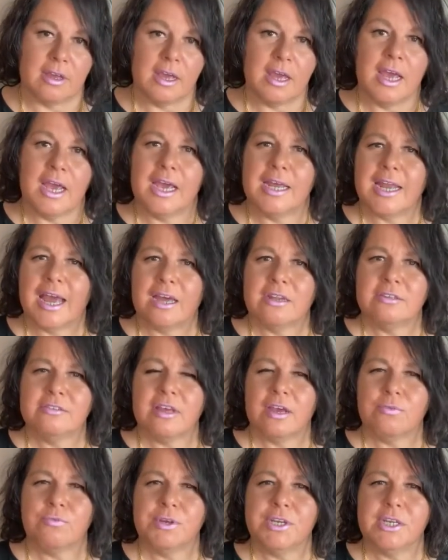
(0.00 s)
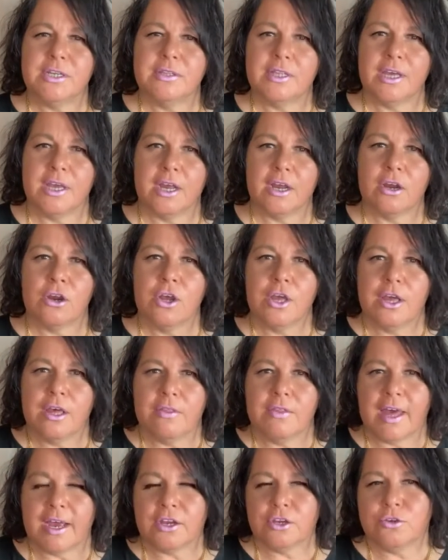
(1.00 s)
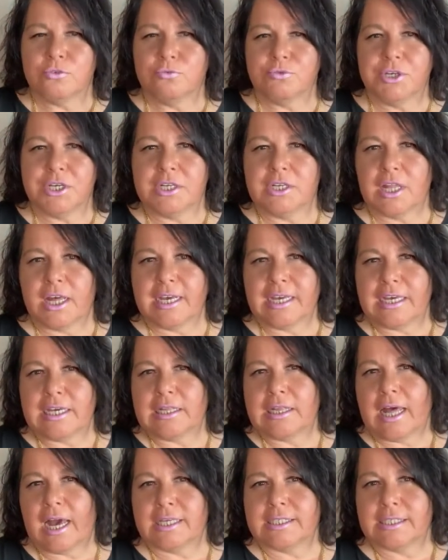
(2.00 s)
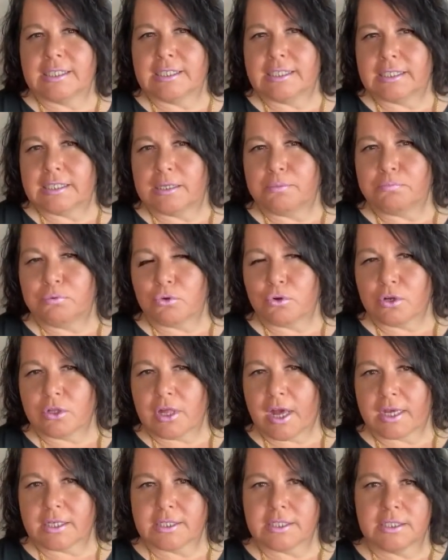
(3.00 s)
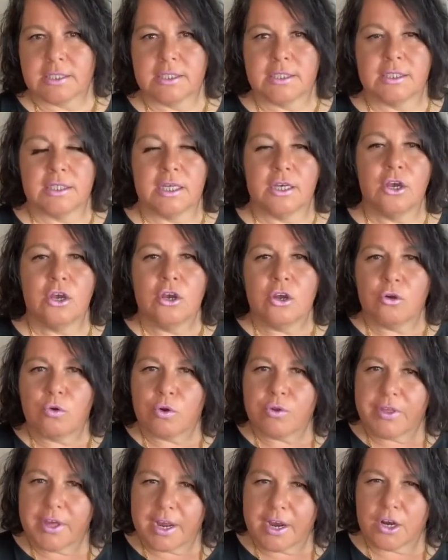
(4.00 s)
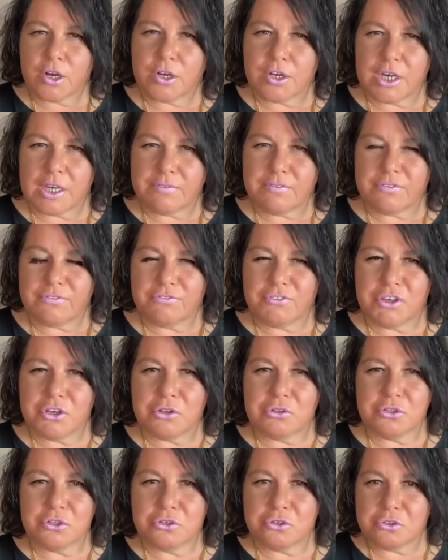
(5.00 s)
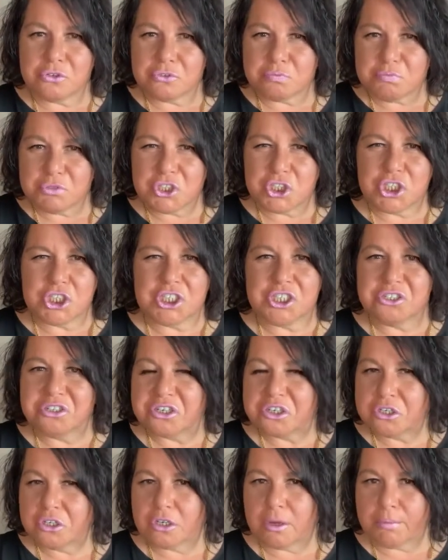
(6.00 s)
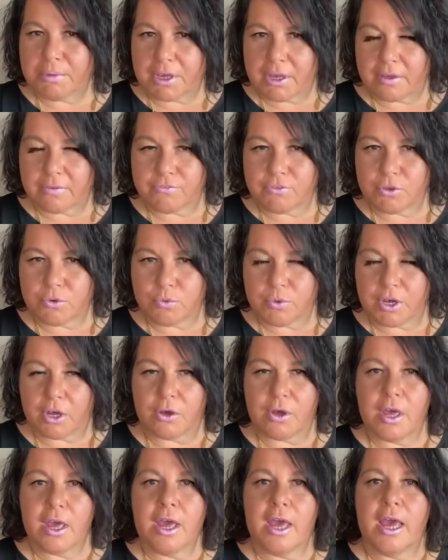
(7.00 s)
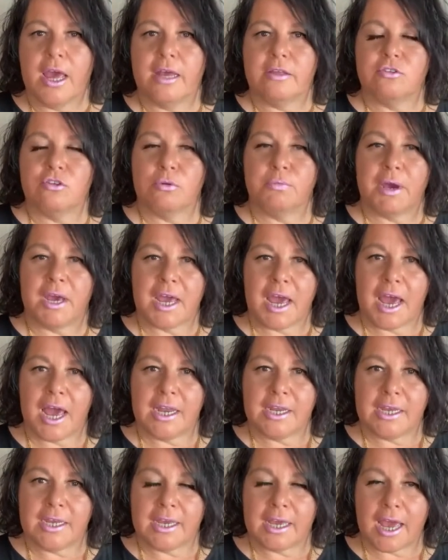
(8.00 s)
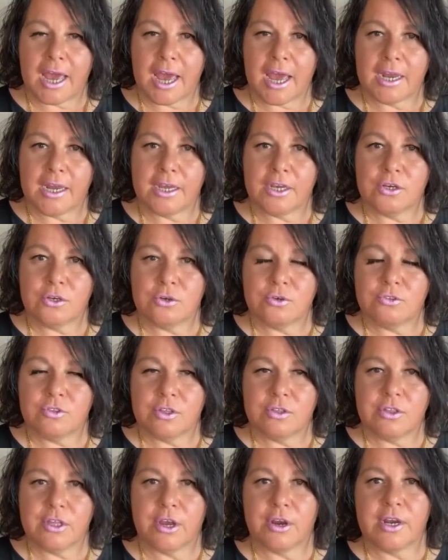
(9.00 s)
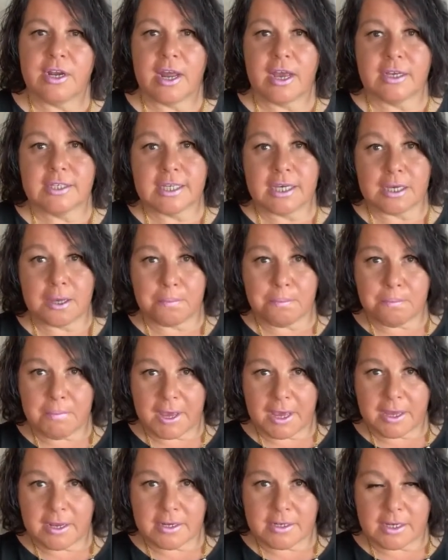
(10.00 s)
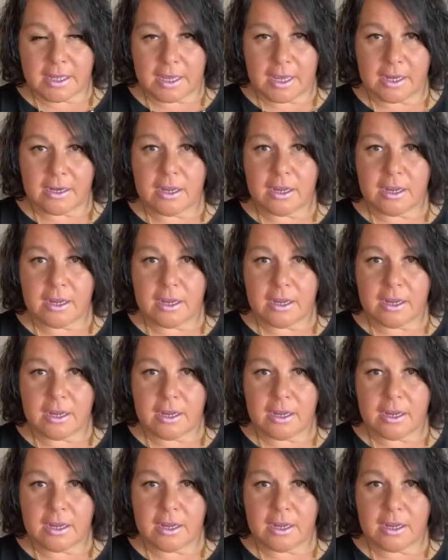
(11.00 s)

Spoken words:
And how does that read in the hair? That could read like elasticity, poor elasticity, or the hair could even feel a little mushy or gummy, if you will. And so by adding cat, it goes in there and acts like a Band-Aid,